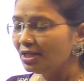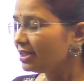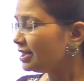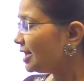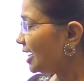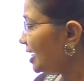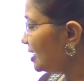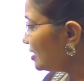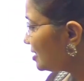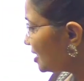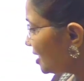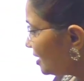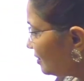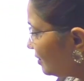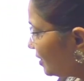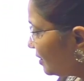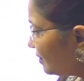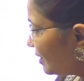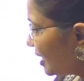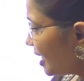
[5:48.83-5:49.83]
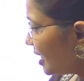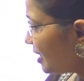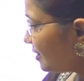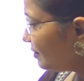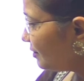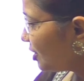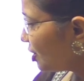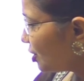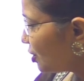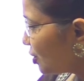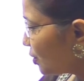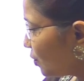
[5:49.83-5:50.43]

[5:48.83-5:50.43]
That silver wire which is